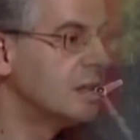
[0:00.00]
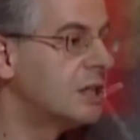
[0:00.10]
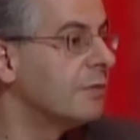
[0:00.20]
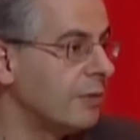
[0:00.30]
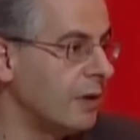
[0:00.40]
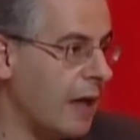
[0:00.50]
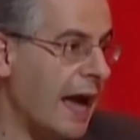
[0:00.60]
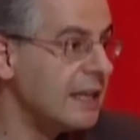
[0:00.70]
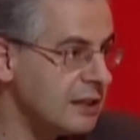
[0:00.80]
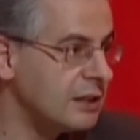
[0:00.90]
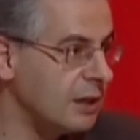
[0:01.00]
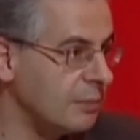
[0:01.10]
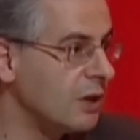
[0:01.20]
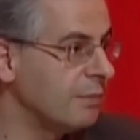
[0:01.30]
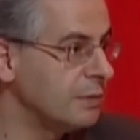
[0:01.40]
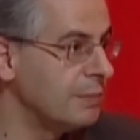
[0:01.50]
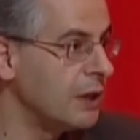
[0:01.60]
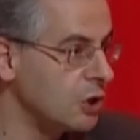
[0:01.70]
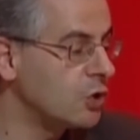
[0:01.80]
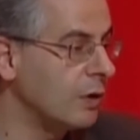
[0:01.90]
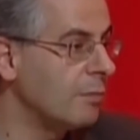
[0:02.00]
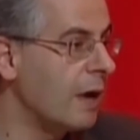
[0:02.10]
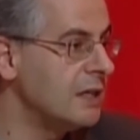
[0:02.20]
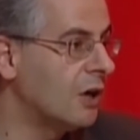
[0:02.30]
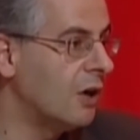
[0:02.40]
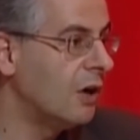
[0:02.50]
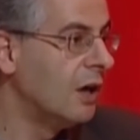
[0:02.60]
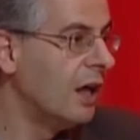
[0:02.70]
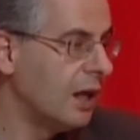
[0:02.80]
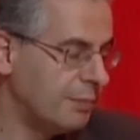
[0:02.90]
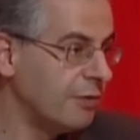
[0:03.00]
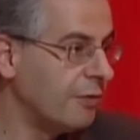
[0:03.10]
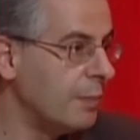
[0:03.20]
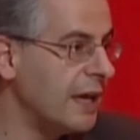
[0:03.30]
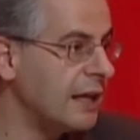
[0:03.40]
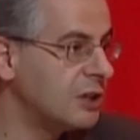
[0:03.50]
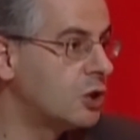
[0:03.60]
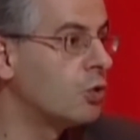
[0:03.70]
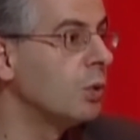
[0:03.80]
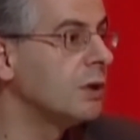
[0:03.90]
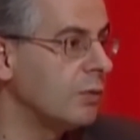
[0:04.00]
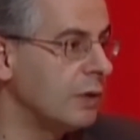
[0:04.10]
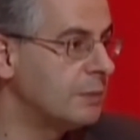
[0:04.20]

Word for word: civil and sometimes military radar, performing extraordinary